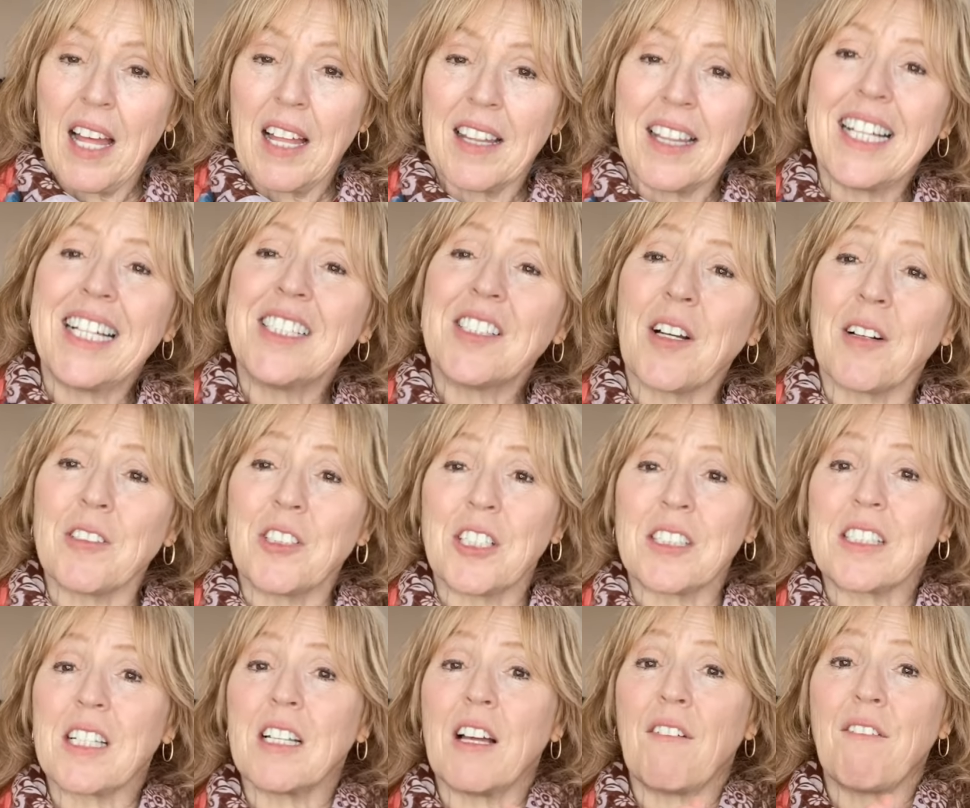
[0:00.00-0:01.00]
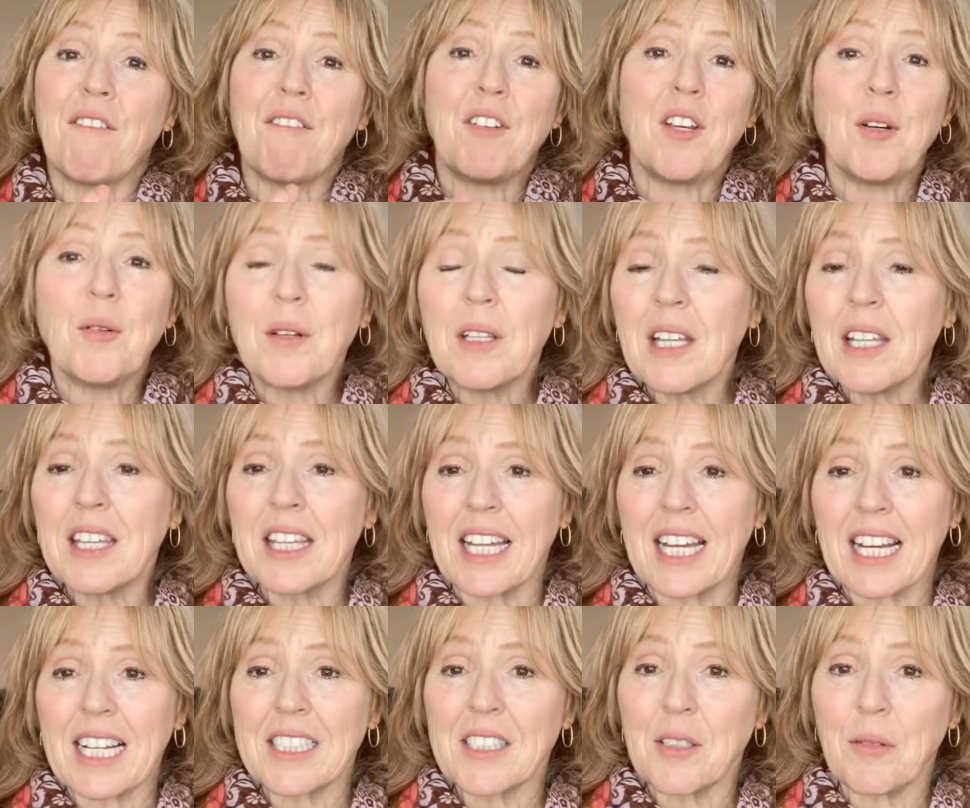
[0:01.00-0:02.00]
These are just a few of the
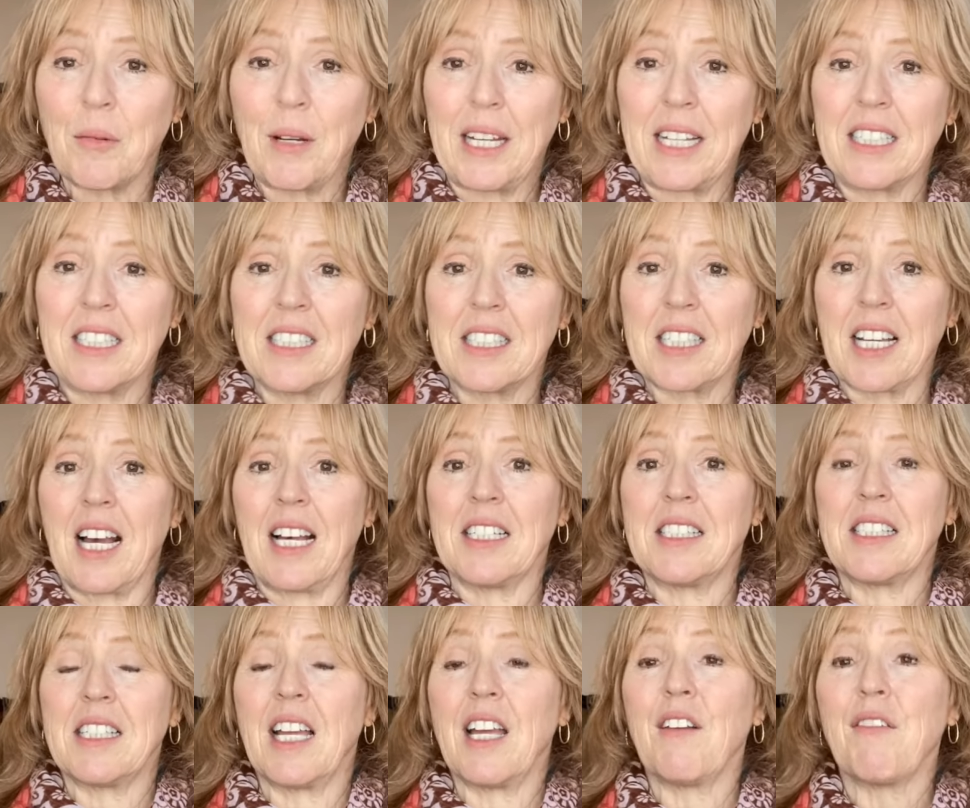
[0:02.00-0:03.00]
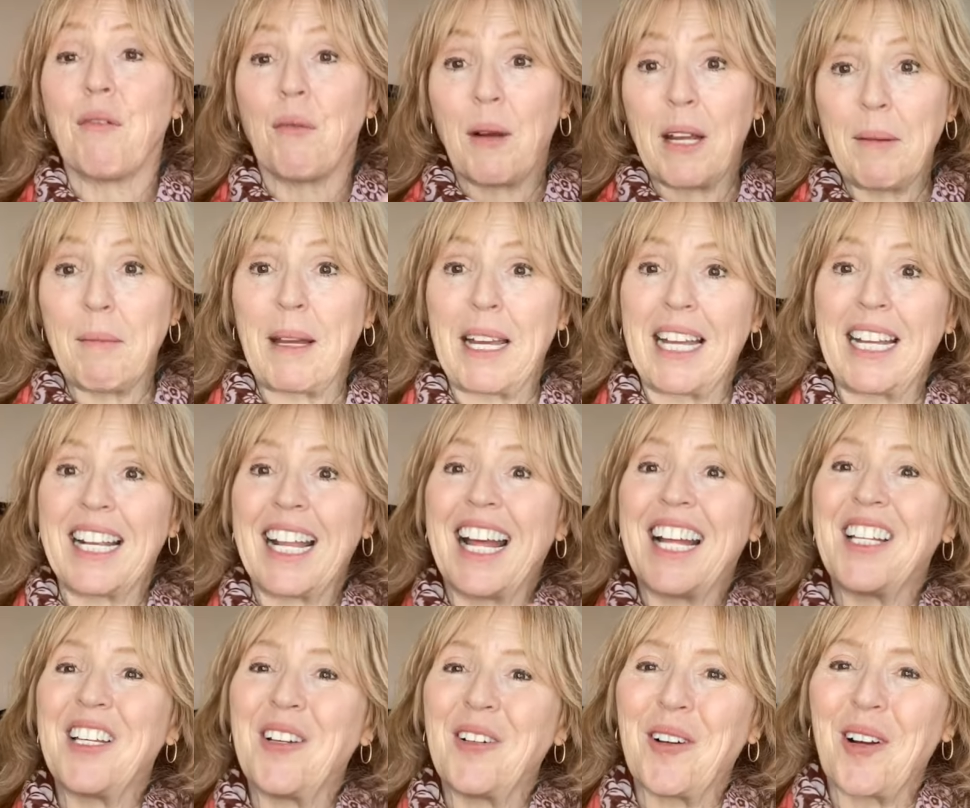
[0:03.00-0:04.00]
things we can discuss if we meet
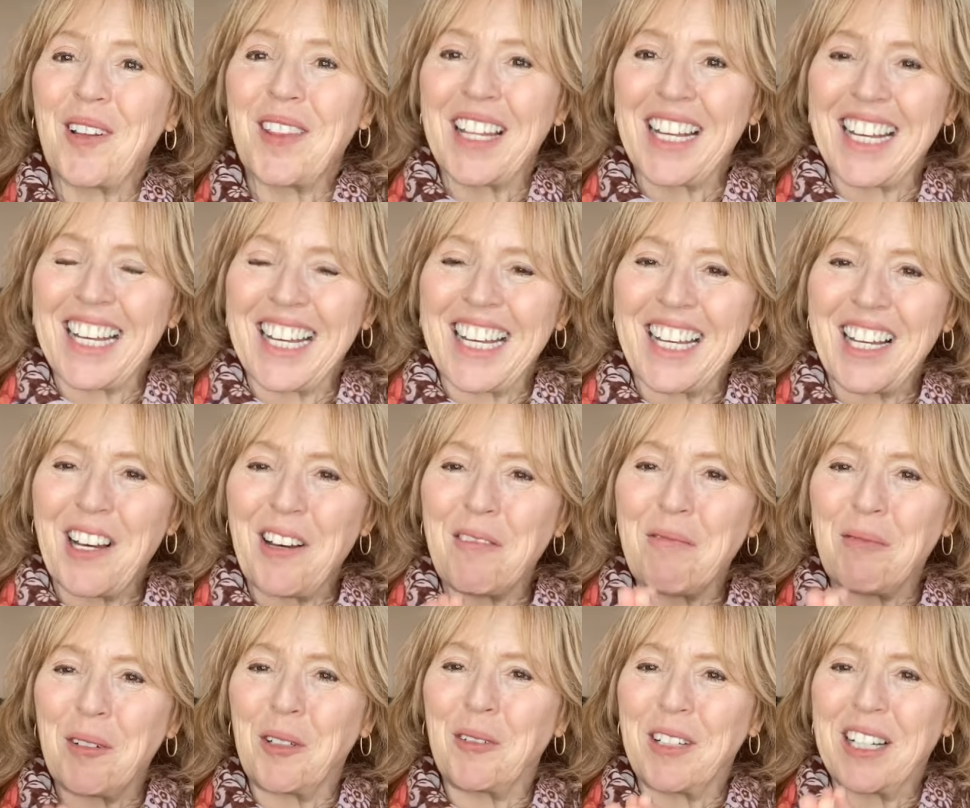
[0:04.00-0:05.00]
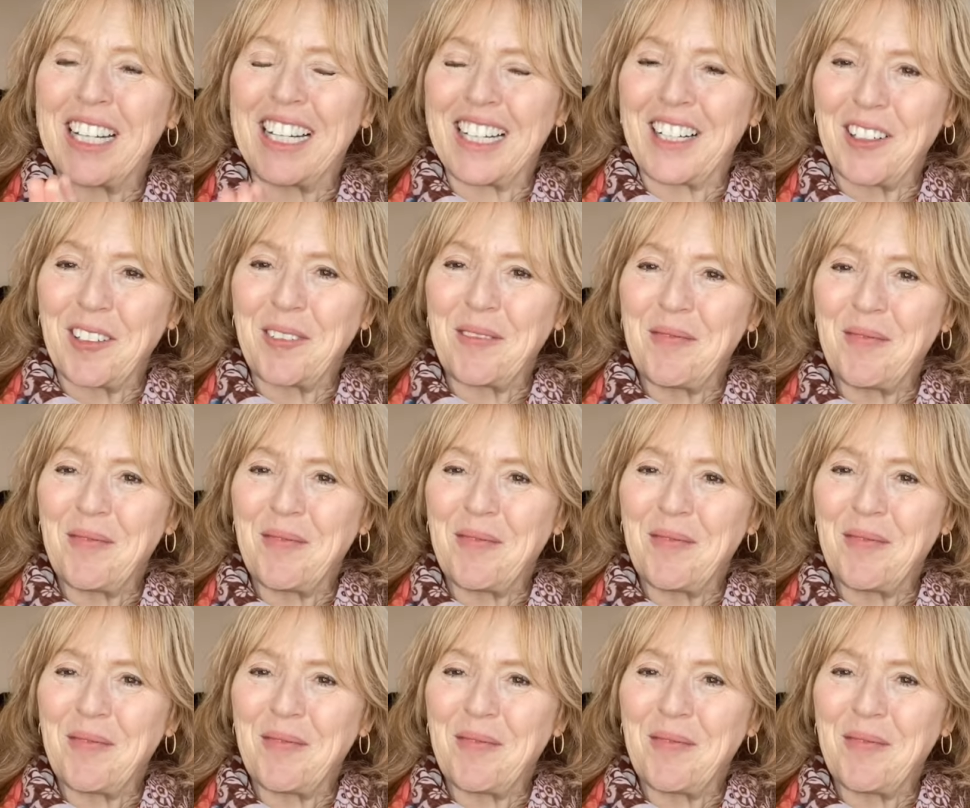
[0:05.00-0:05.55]
and you are thinking of moving here.